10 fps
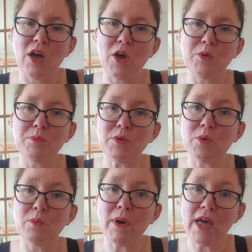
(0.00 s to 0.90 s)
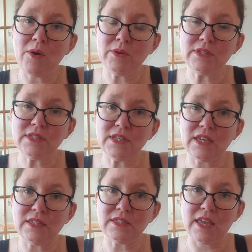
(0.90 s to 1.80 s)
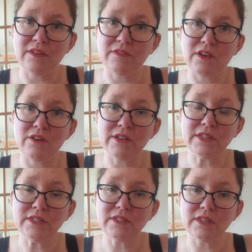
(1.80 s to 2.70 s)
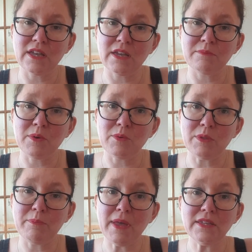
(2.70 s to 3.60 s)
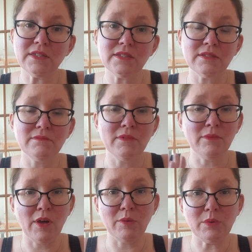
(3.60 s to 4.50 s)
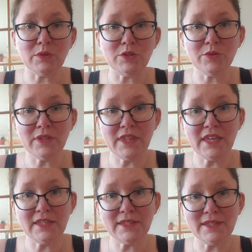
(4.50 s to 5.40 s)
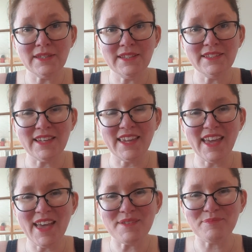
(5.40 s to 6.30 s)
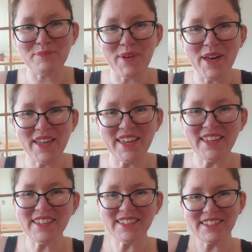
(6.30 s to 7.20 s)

Hope you're well and stay safe, guys. All the best. I hope you enjoyed this. Take care. Bye.